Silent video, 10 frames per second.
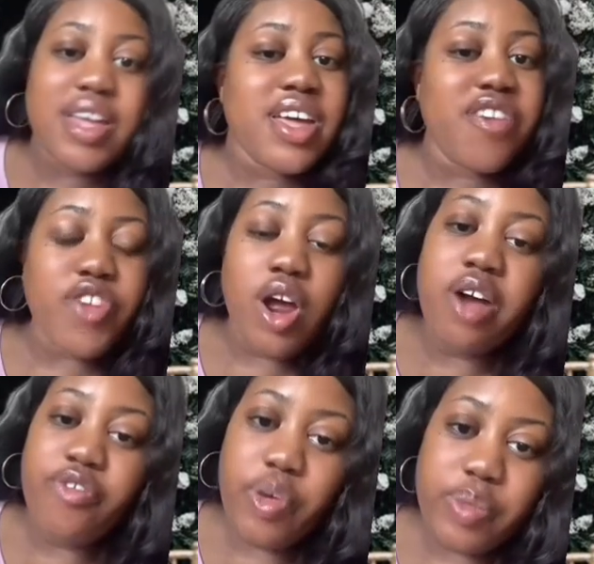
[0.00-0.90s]
If you're
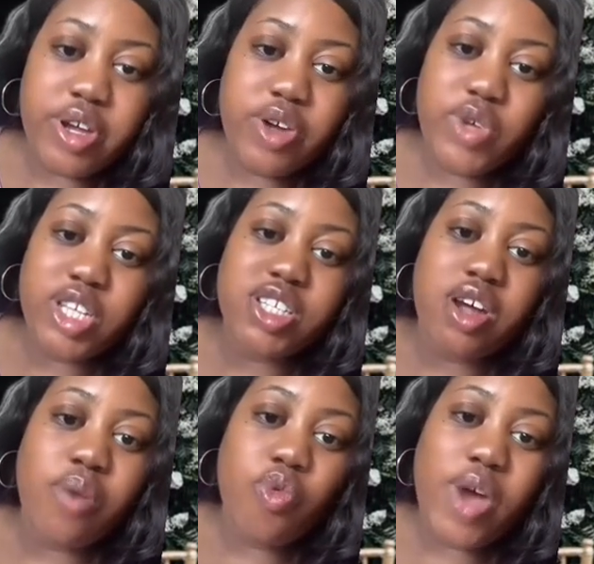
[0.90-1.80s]
unfamiliar with the
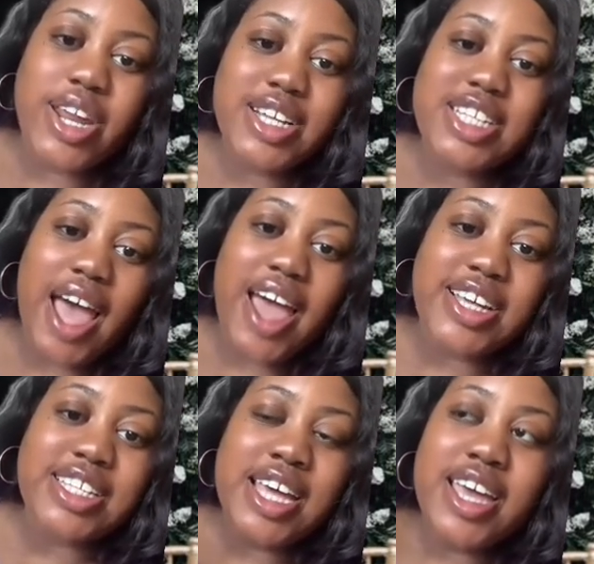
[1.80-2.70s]
term wedding
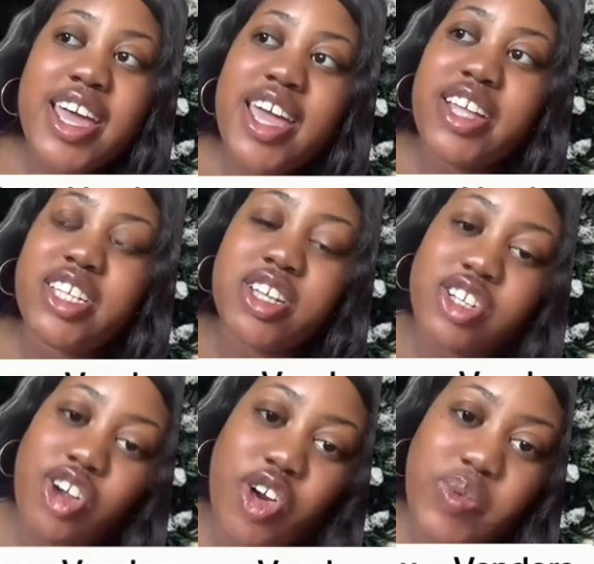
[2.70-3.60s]
tax, it's a
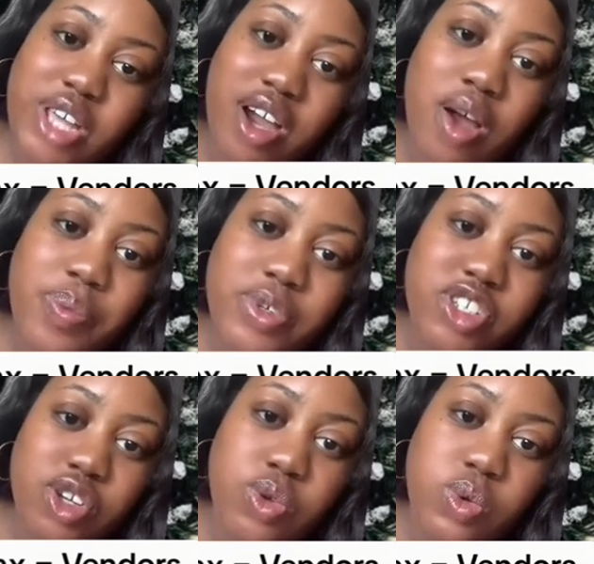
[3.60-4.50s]
term that couples
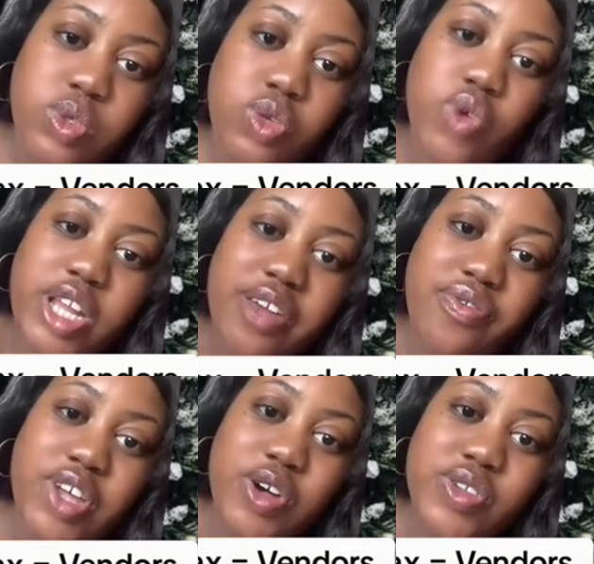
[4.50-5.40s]
use when they
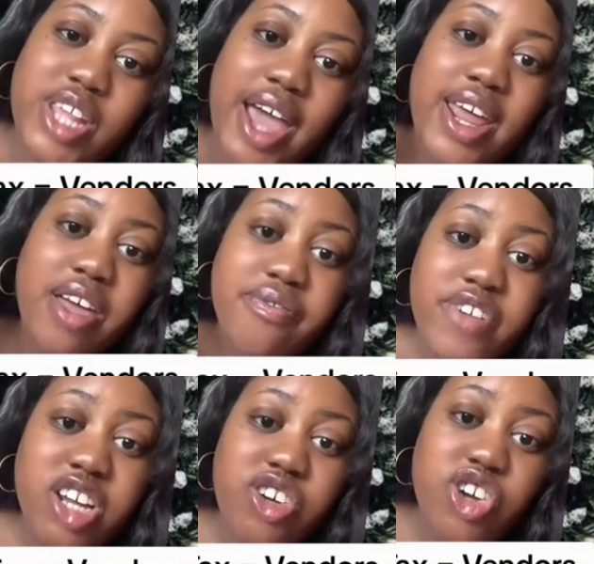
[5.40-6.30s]
feel that a
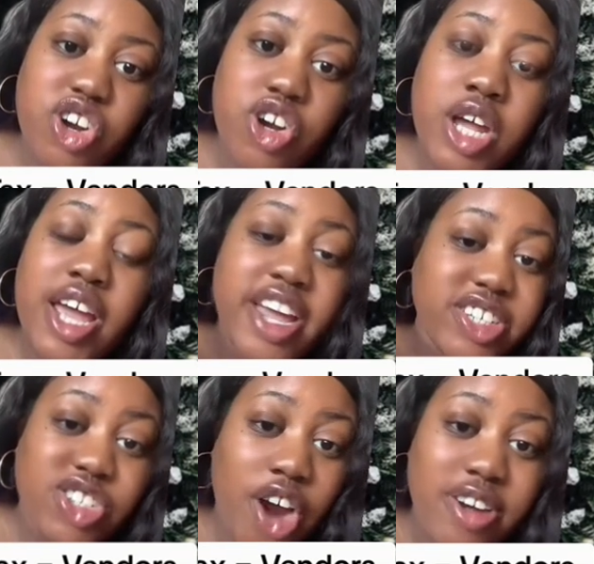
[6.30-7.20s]
vendor is
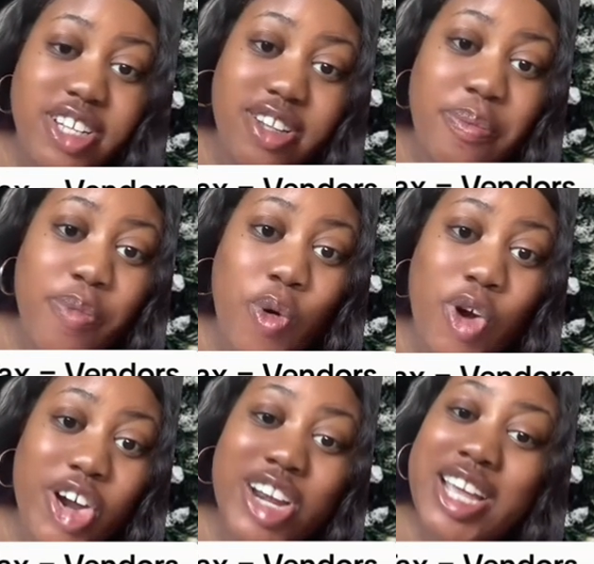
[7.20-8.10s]
charging them
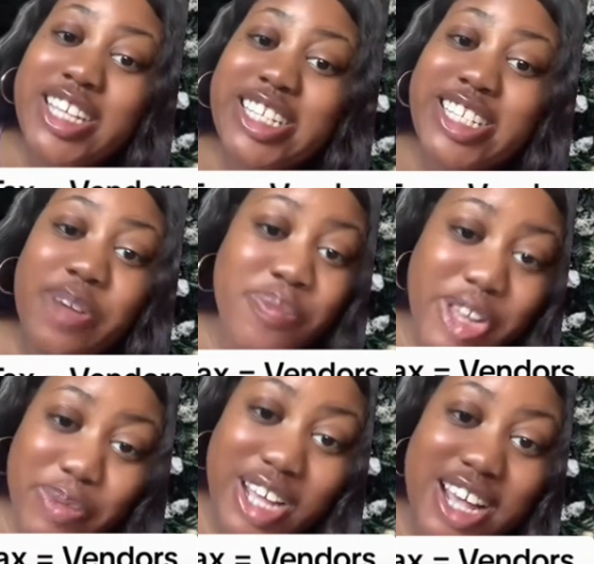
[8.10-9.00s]
more simply
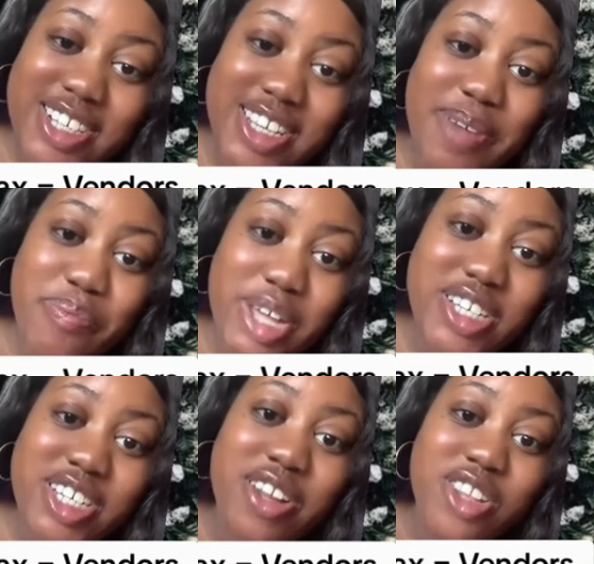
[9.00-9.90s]
because they
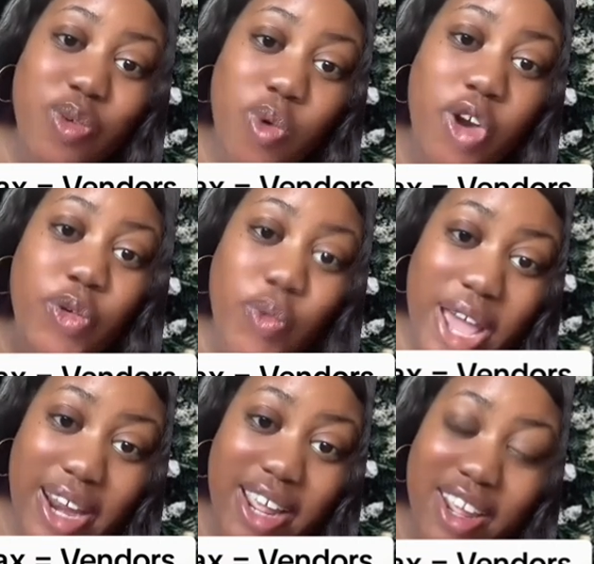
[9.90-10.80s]
mentioned the word
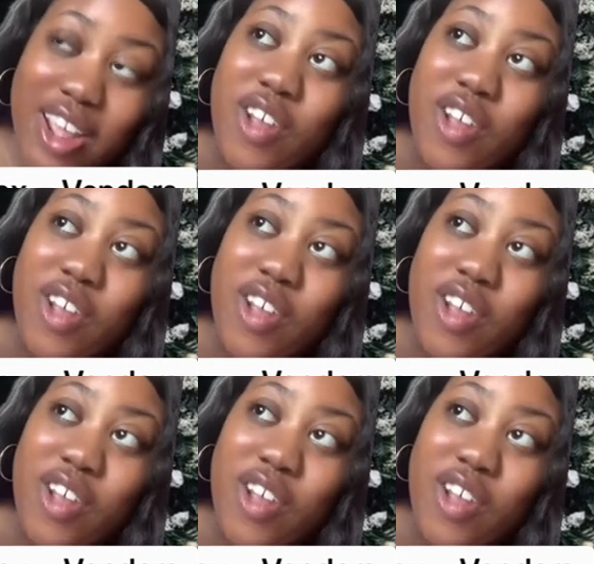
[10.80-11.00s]
wedding.